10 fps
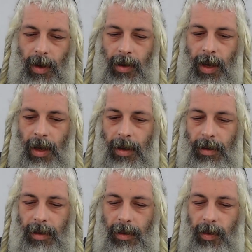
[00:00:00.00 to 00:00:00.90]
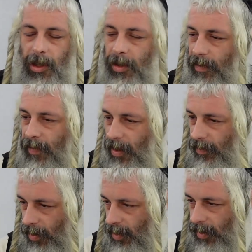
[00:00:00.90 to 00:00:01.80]
Okay? Which is the fate of
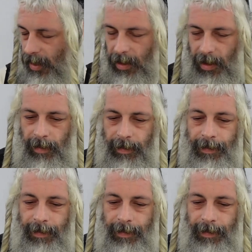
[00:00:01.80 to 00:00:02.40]
all the tzaddikim.